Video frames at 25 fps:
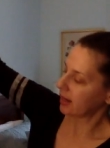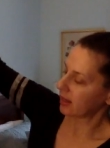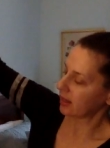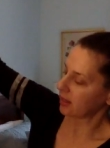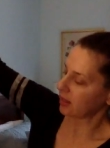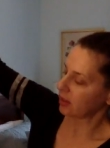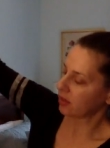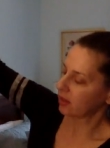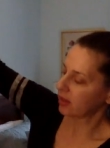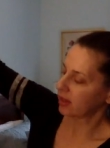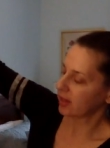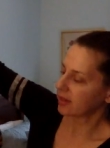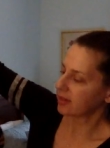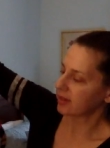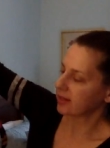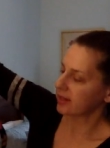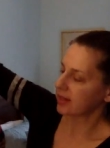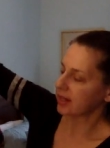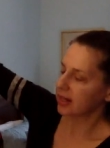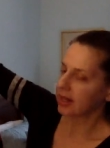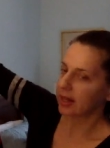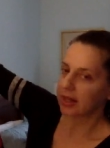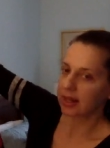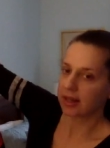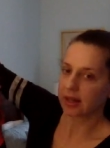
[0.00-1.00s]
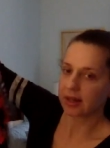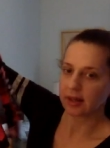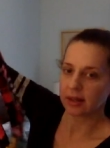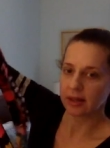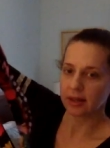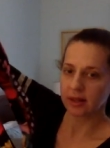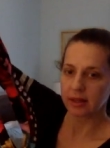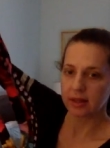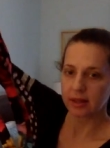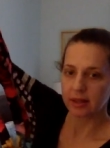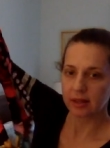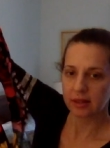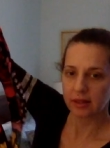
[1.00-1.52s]
You can see
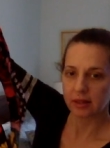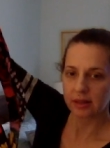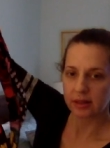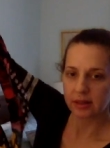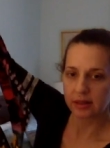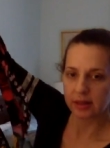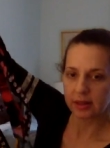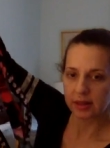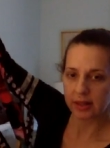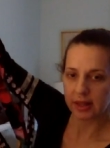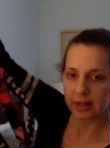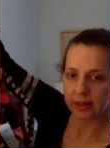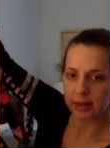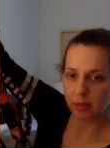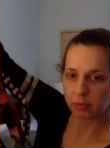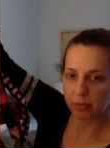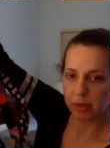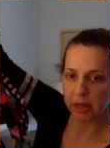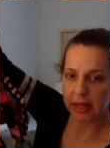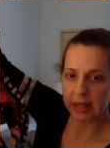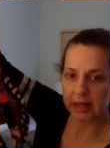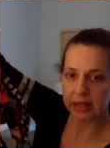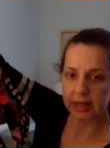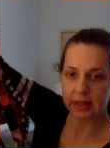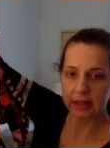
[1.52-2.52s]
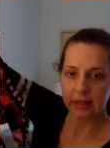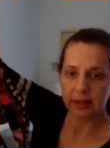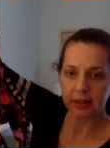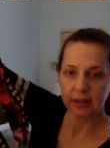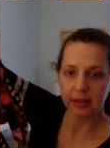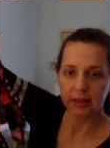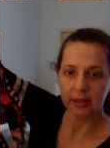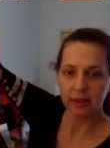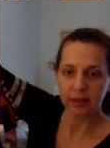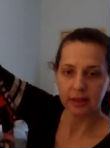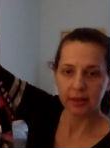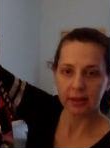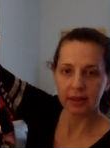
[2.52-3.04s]
that the pink
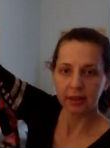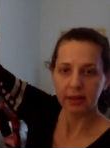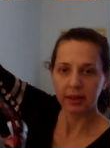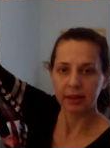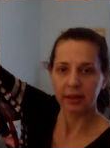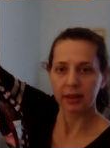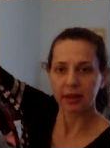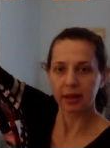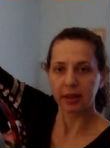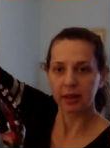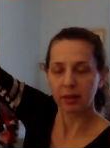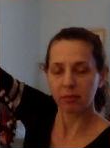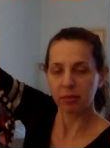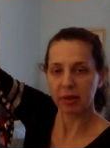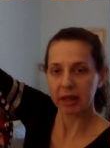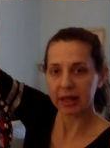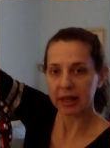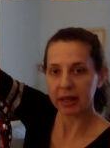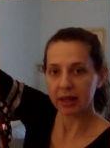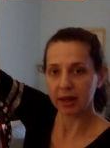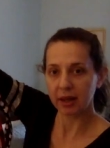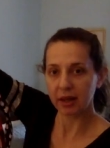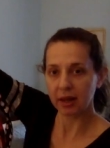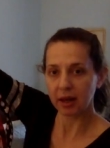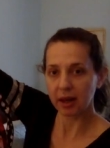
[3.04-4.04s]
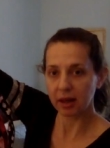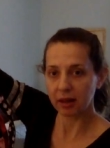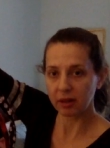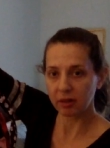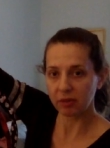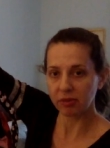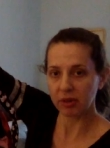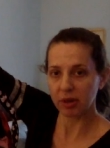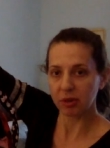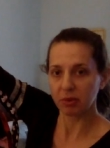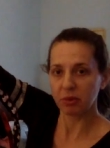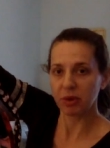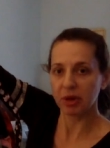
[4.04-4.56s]

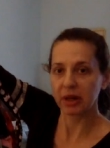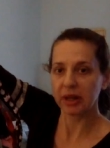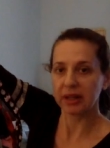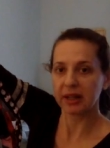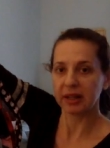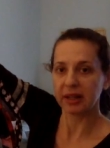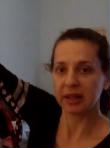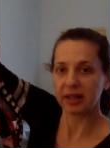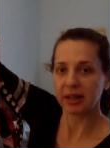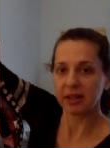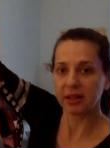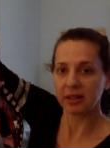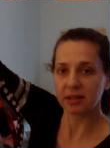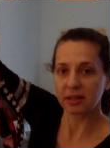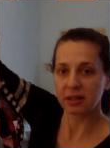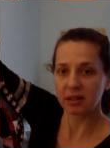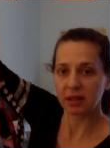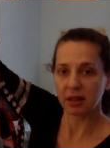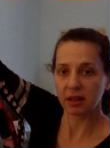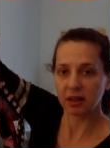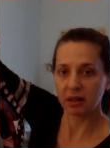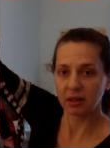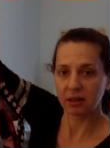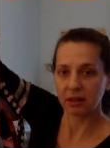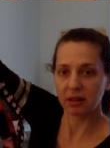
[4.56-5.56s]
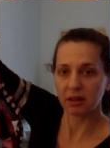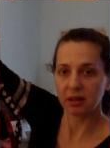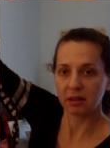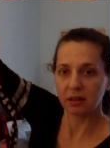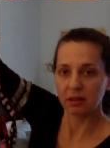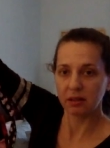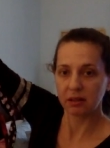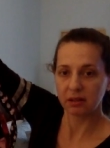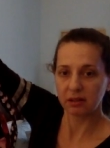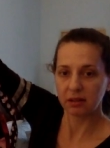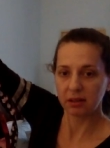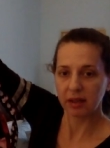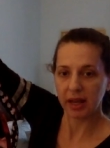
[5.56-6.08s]
elephant one is a little
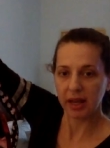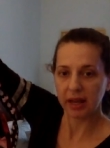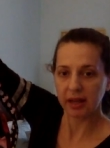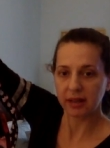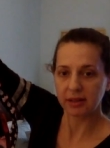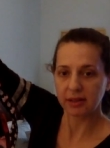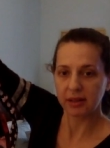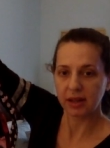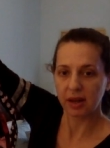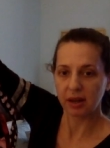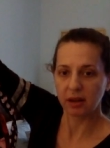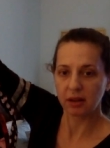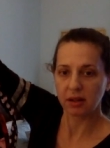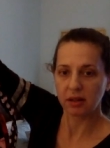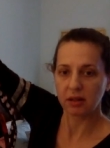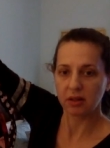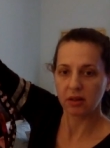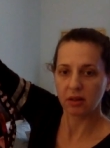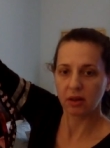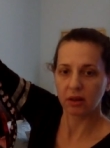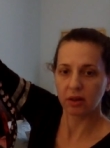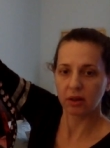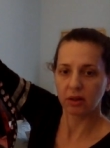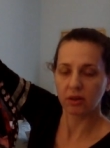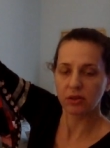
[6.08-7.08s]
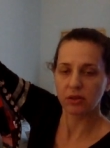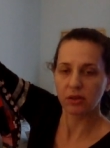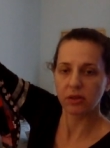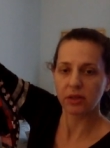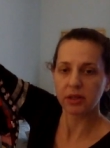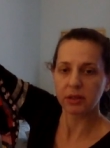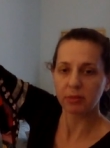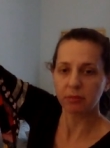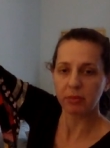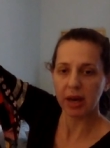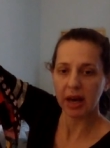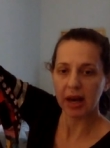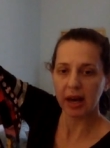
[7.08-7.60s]
hangs down. It's longer. So this
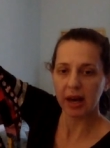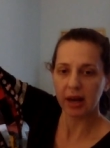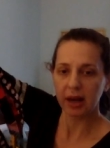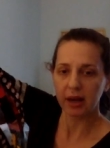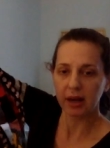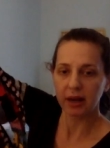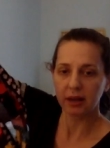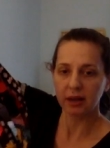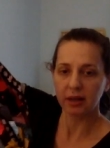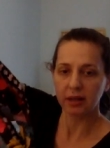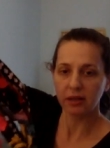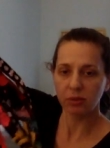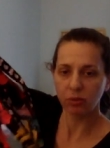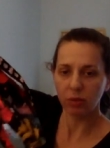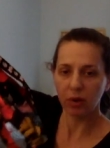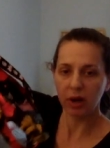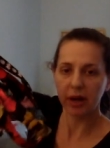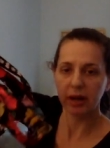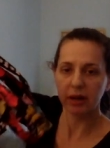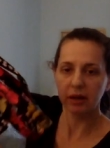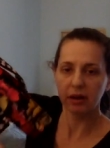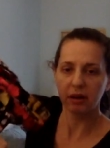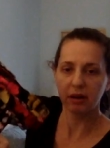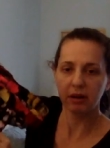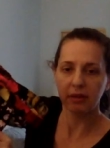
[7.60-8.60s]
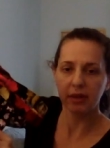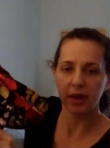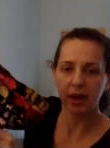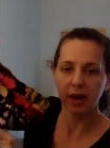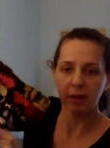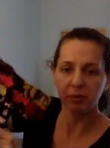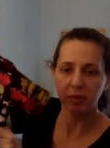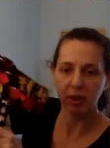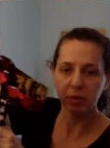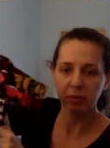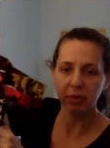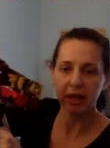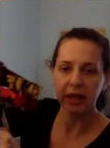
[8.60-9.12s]
bag is wider.
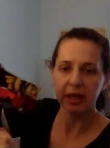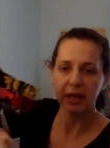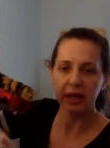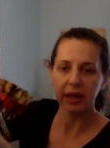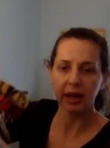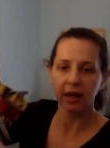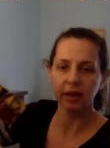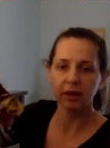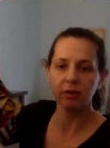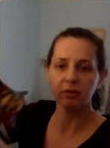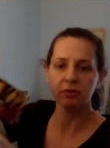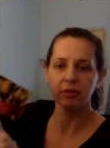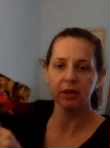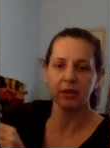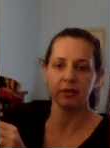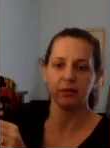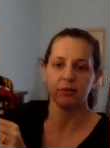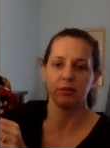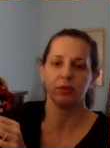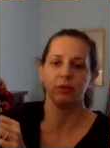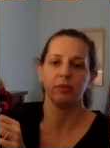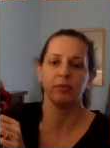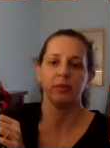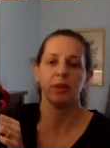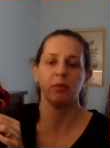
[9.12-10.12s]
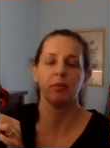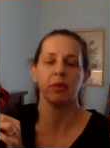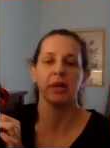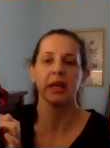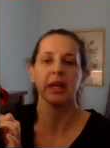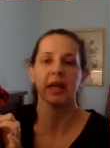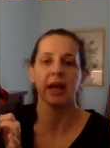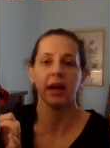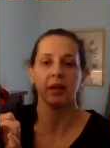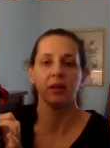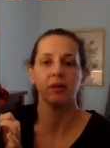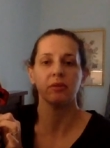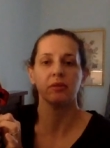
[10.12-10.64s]
The pink elephant
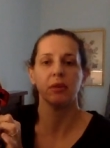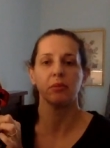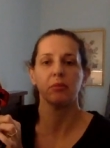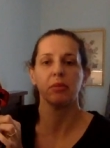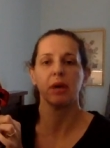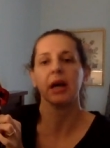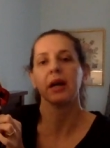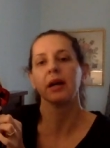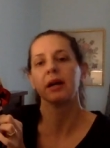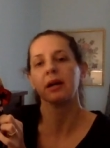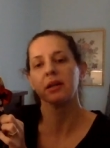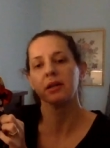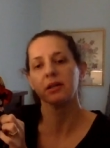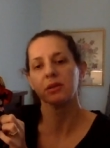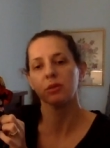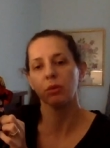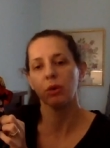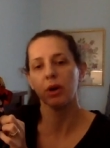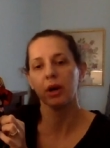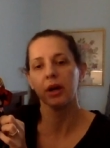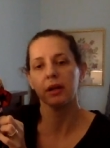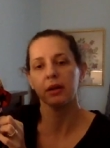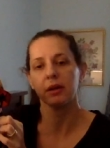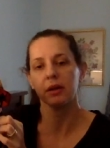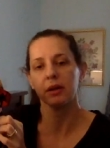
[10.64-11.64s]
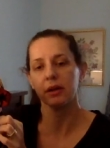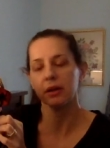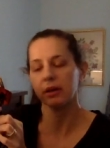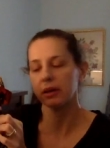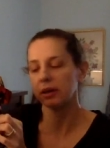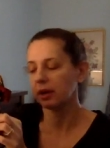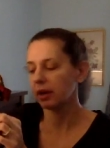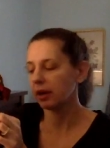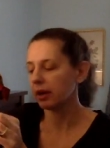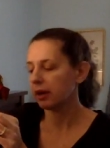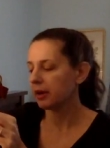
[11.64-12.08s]
bag is wider.